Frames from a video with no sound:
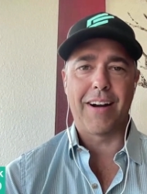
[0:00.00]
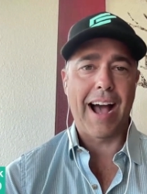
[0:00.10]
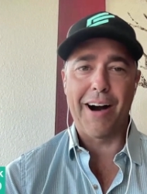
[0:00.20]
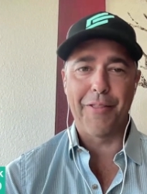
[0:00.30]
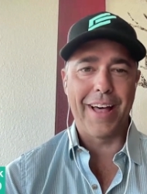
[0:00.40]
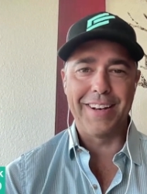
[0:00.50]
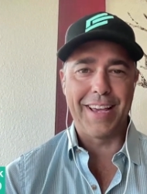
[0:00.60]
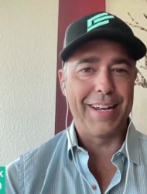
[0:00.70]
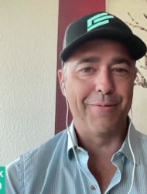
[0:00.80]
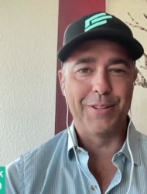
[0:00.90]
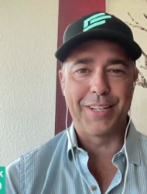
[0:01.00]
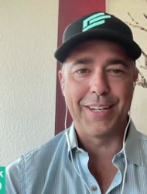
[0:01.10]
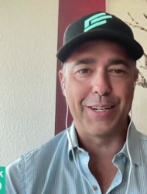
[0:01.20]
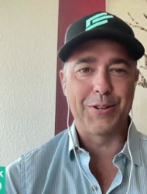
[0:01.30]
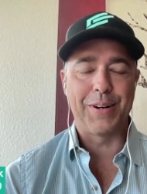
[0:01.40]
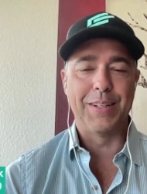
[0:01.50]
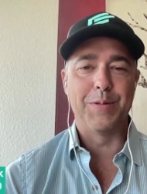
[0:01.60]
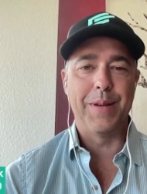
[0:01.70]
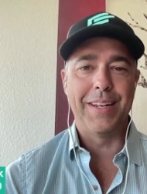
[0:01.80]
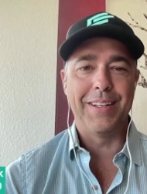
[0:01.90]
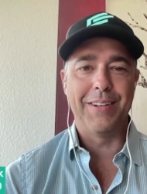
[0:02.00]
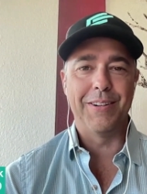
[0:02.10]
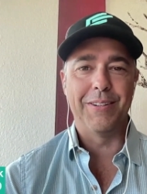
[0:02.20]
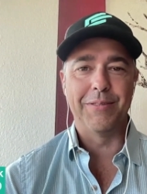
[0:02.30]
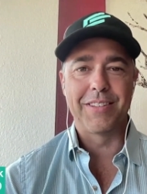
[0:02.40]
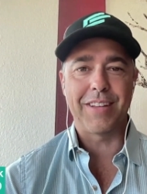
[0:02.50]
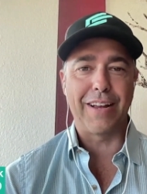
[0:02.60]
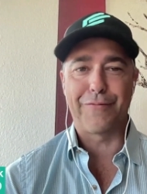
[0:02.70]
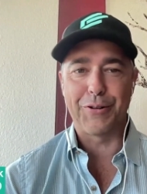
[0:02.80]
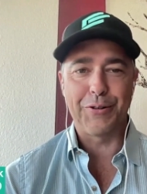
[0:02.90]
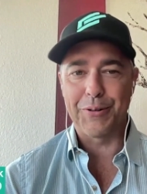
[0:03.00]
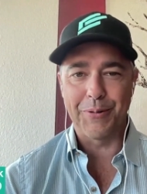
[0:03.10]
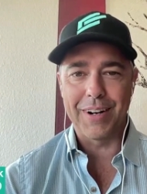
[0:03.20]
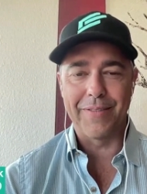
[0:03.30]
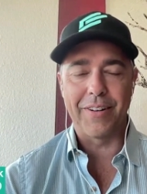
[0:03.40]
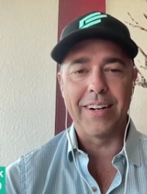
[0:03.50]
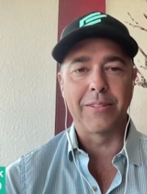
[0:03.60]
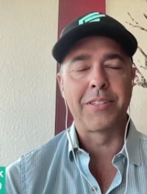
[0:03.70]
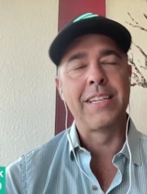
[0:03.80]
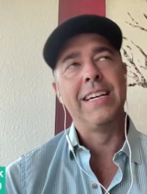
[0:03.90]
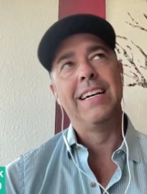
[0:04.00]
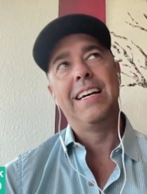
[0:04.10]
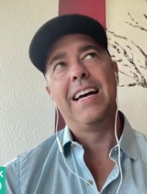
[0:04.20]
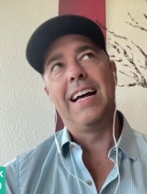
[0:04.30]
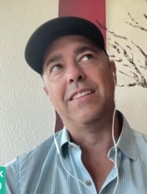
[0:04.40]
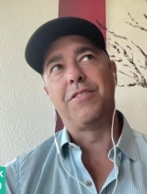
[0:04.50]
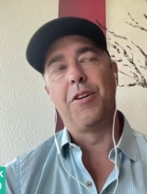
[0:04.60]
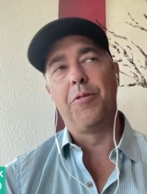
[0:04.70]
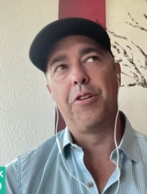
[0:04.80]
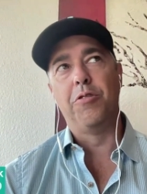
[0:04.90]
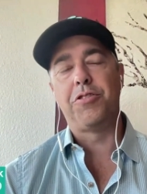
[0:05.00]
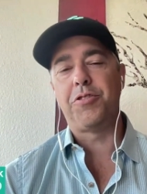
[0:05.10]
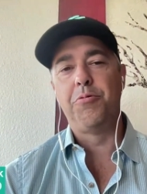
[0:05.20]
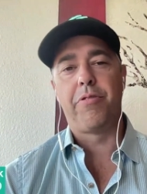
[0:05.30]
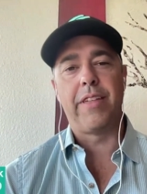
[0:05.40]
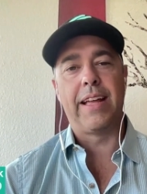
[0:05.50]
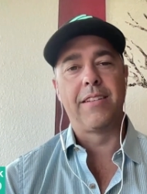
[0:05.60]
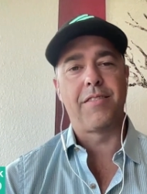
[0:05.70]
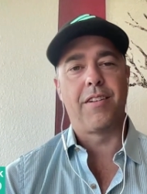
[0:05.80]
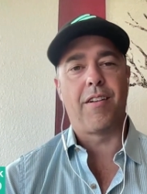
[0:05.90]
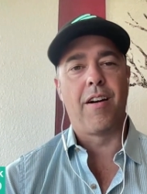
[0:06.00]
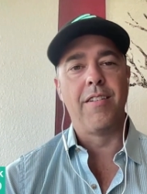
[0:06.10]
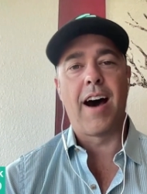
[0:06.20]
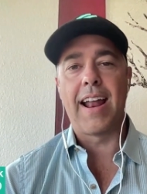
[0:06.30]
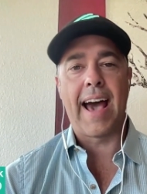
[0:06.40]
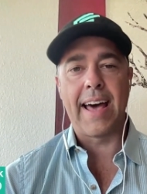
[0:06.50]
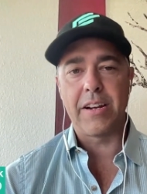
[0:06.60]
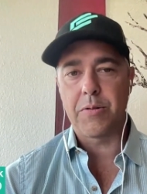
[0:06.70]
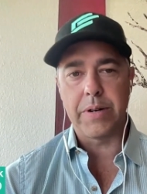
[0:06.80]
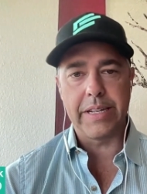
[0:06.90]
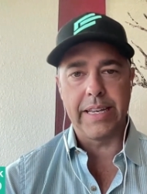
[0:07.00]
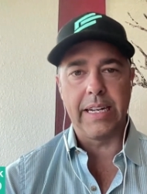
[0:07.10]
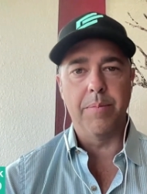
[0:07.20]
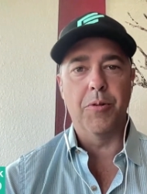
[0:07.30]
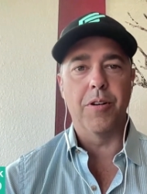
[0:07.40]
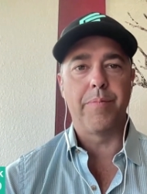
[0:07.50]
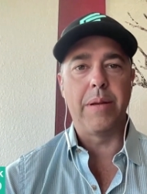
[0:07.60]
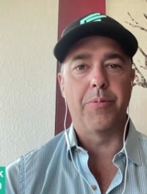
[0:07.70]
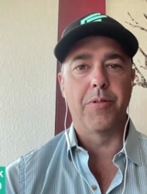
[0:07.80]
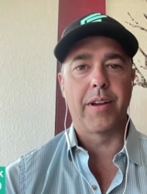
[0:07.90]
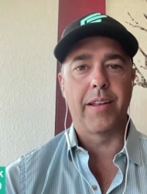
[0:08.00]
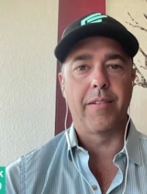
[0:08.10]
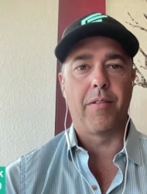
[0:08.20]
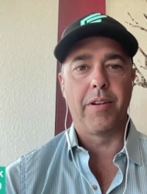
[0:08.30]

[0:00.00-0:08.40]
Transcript: how that data was getting transmitted. It was ciphered or whatever else. And so those two things are not adequate anymore. People can,